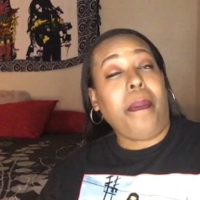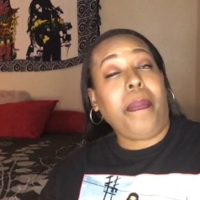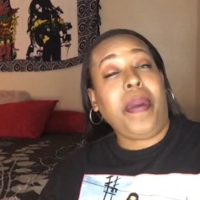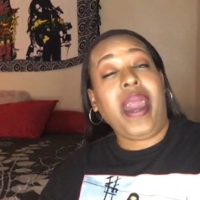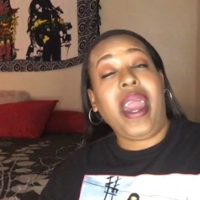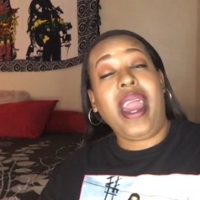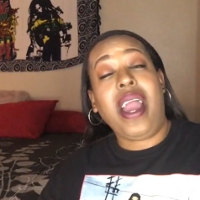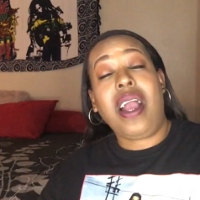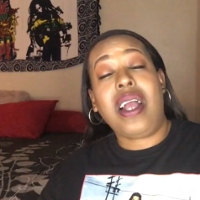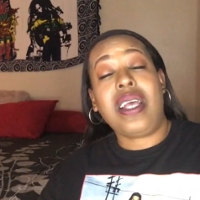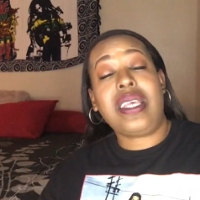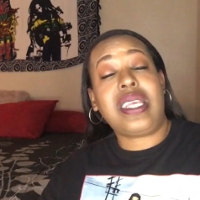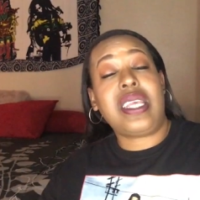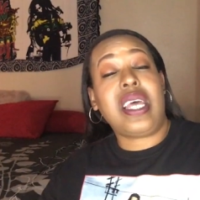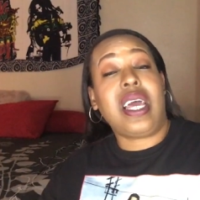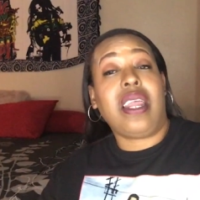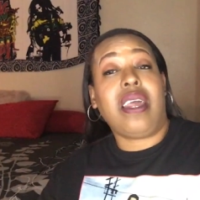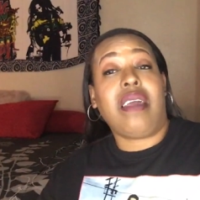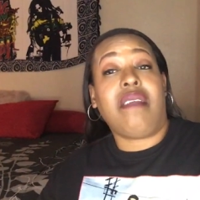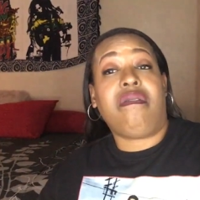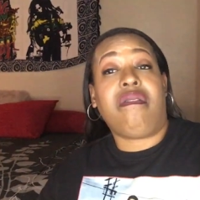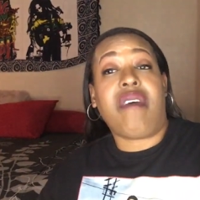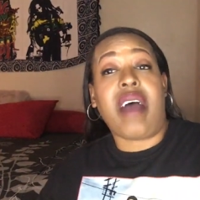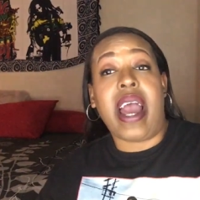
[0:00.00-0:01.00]
Paris done
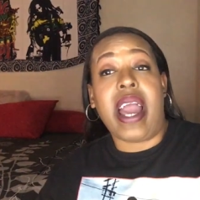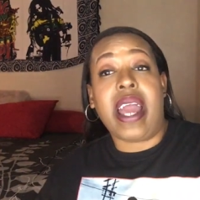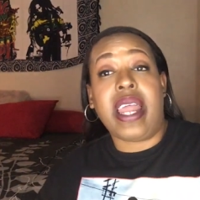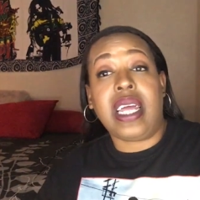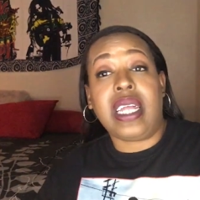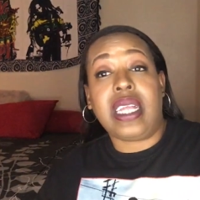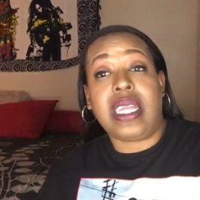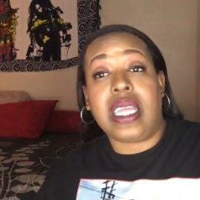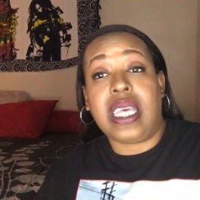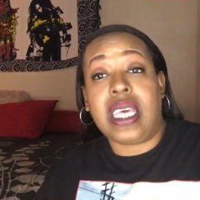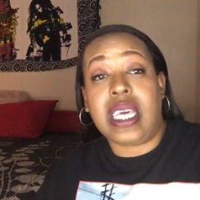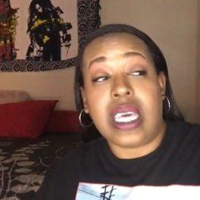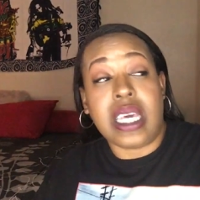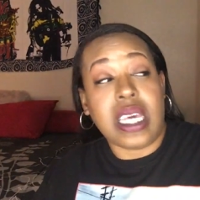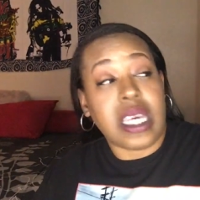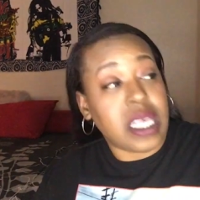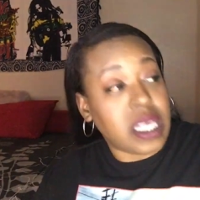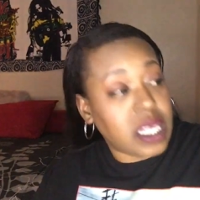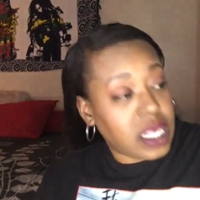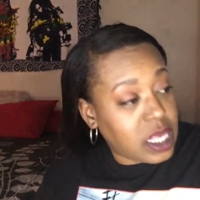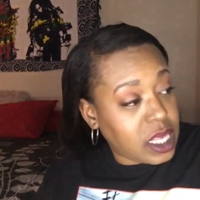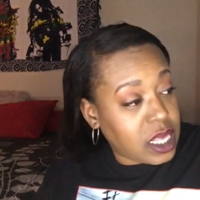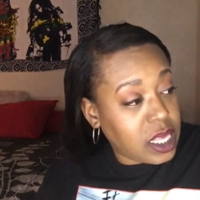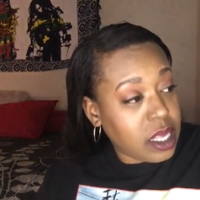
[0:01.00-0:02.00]
invited
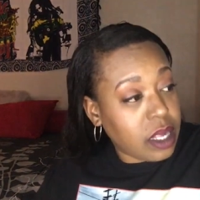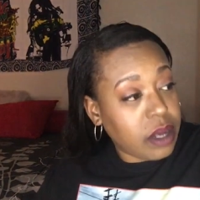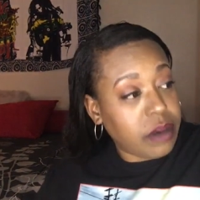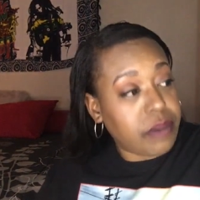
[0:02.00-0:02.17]
these